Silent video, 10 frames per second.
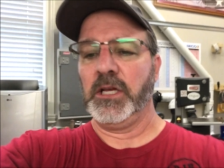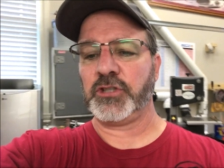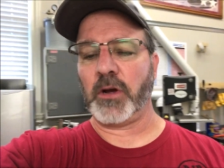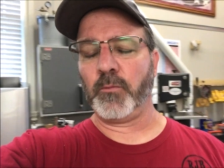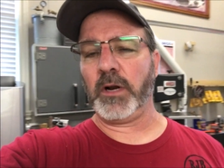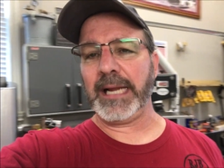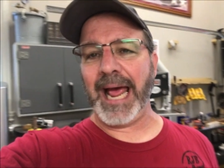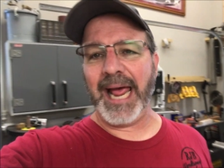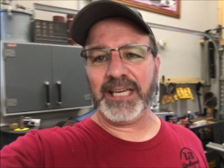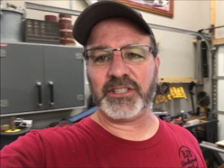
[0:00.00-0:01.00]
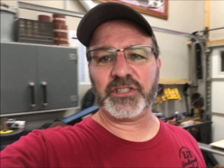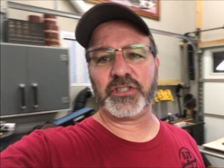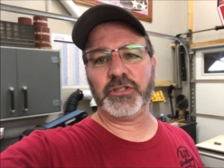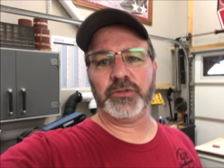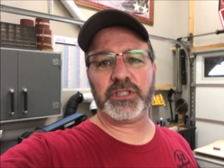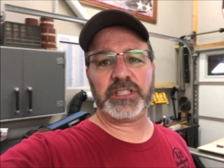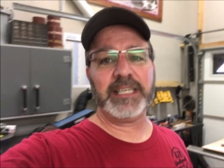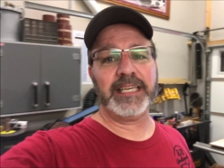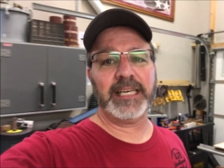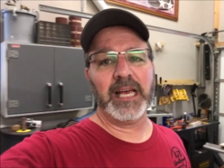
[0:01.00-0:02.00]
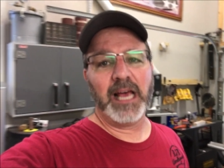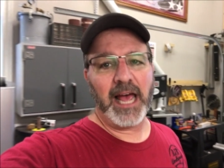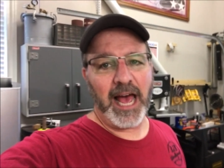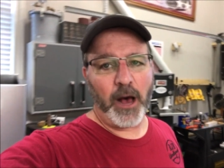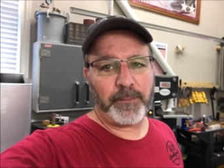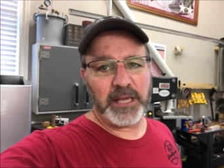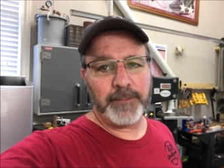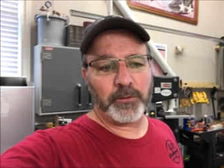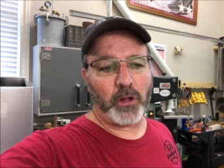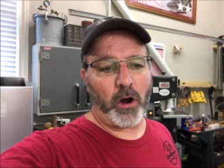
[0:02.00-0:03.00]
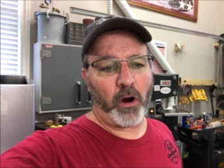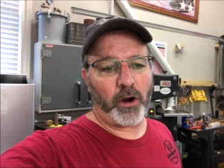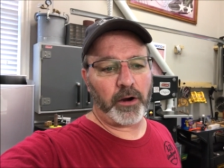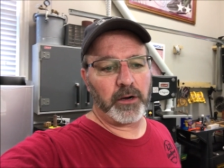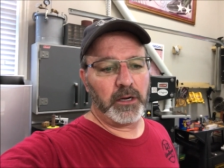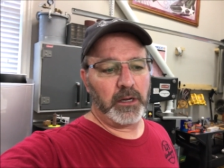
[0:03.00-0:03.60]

So I'm really anxious to see how people are